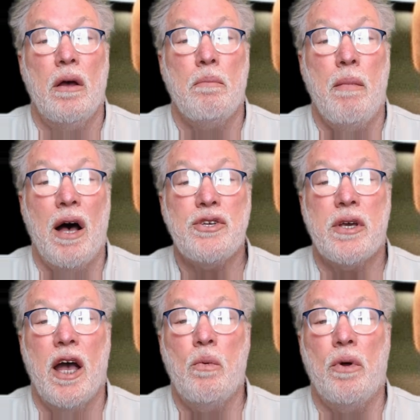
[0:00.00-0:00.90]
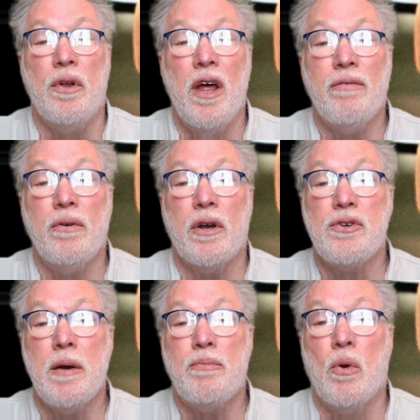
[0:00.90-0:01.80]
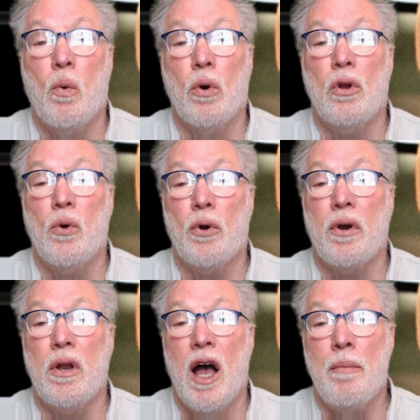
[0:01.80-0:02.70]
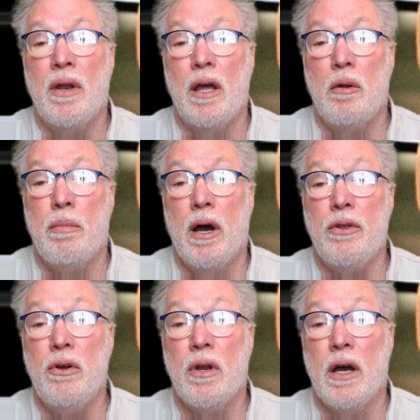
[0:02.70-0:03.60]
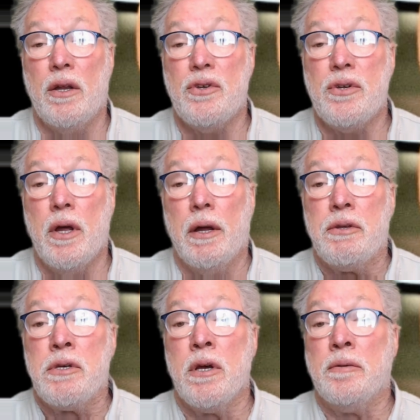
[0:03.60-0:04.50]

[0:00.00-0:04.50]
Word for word: Moscow will never accept a world order dominated by the United States.